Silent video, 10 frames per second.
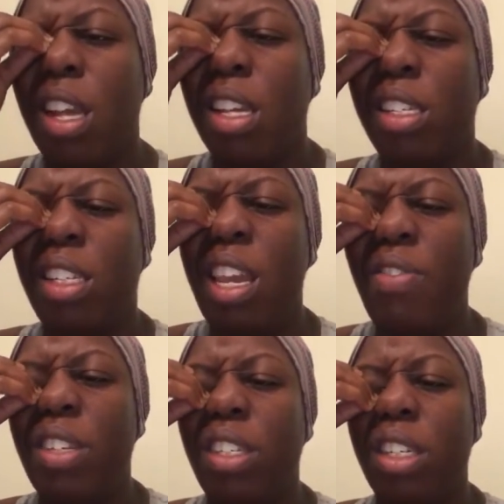Steve
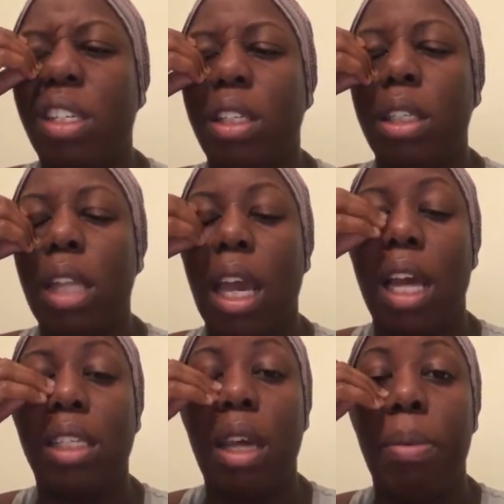is just, like I
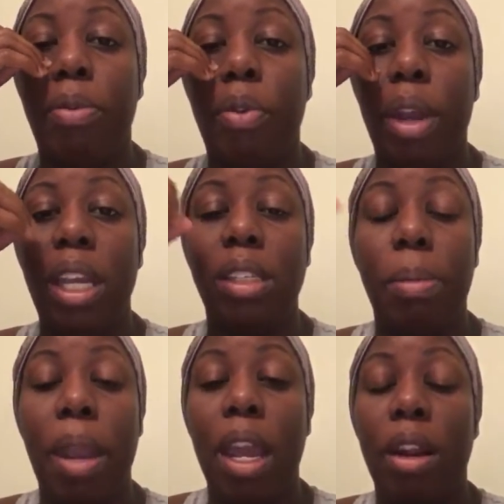said before, he's a
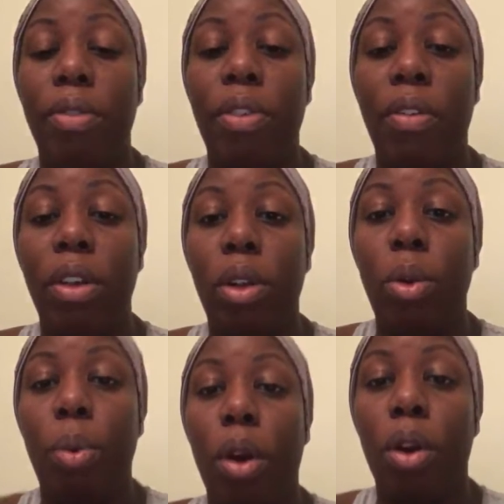man of very little
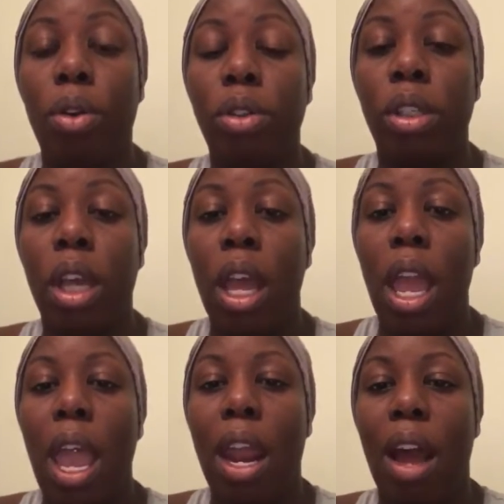words,
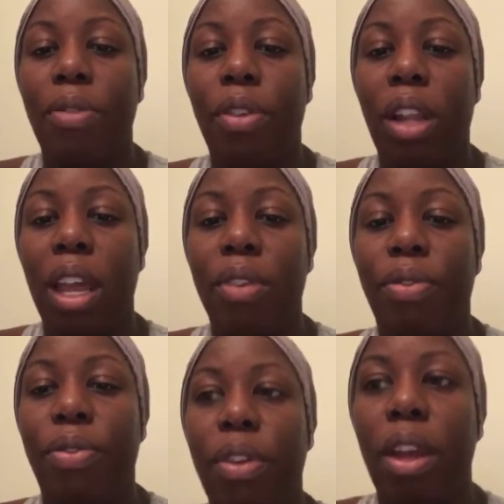and I feel like
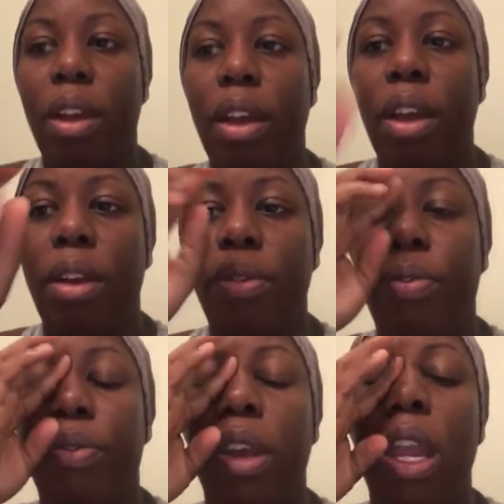
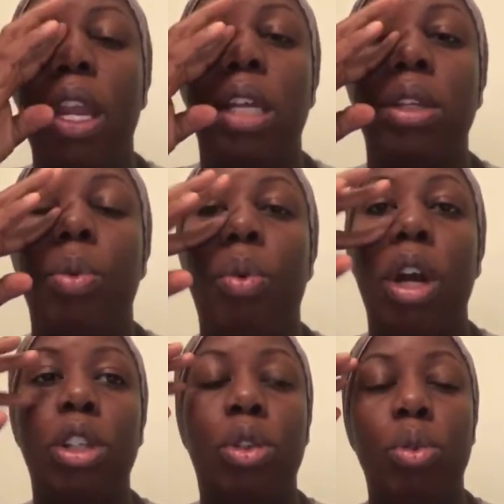if he doesn't
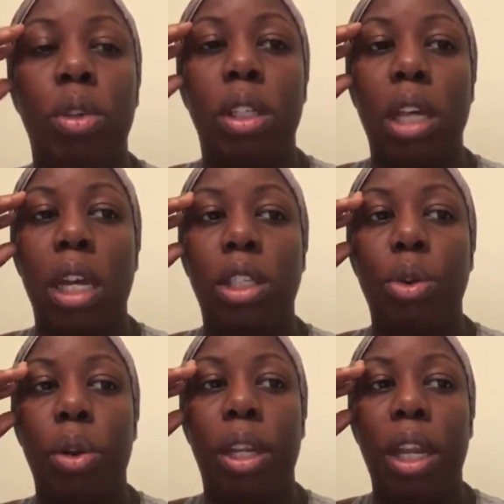want to discuss it
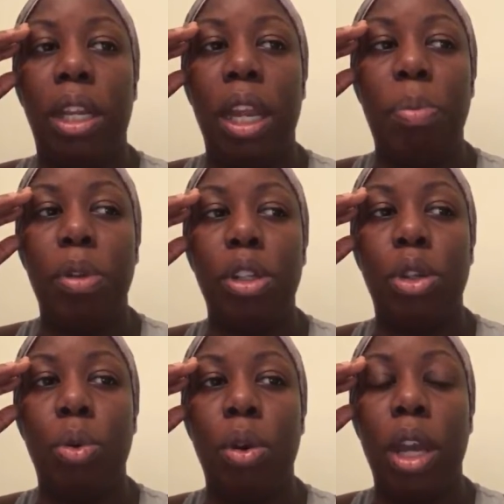or dig deep
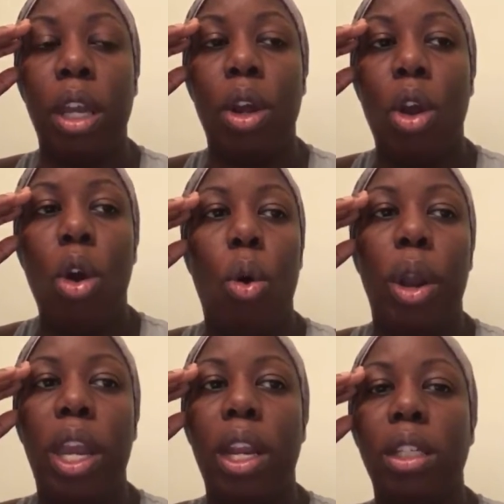into it, or
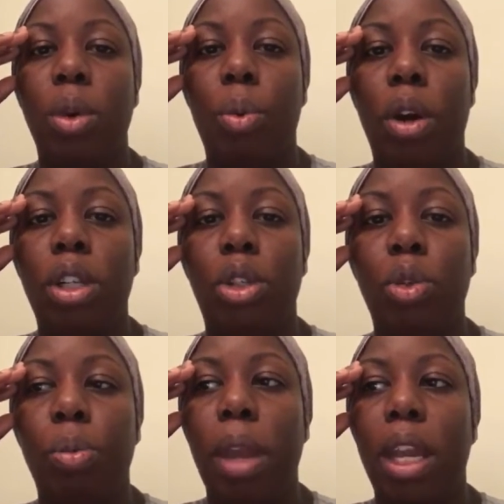he doesn't want
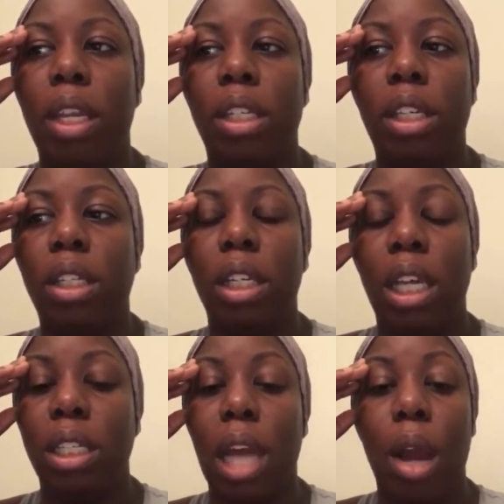to make a decision,
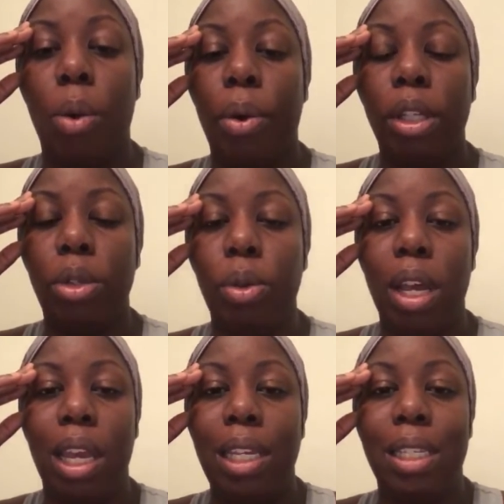he's not going to.
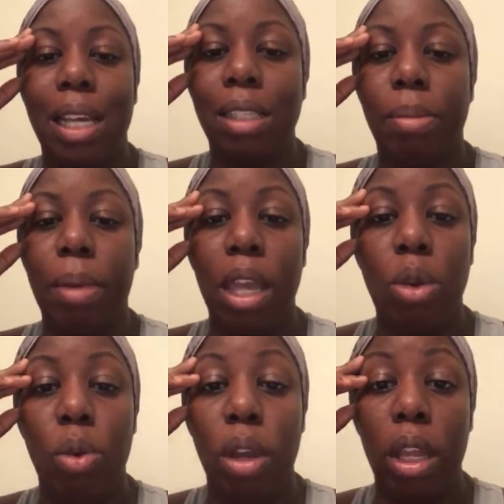That he's not somebody
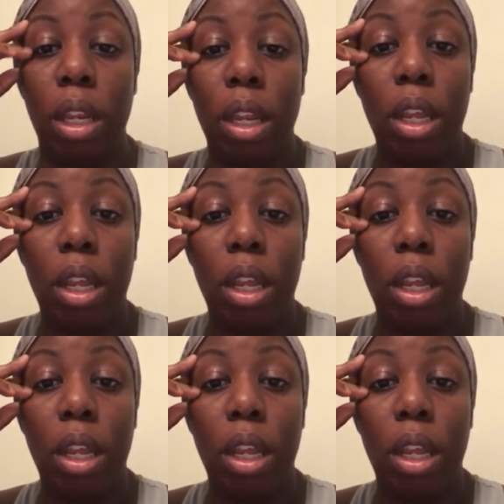you can